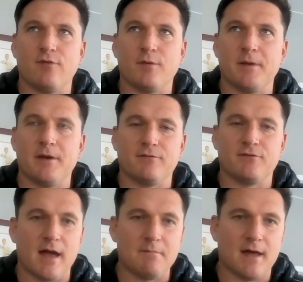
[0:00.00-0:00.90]
for a period of
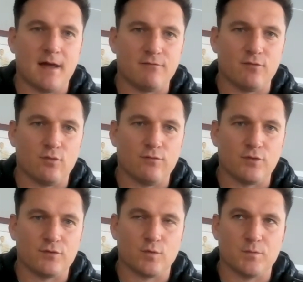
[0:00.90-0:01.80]
time now for
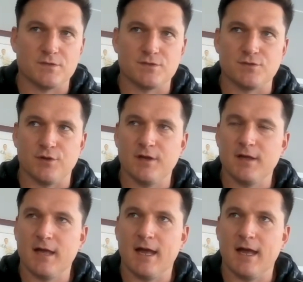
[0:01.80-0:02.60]
this women's tour.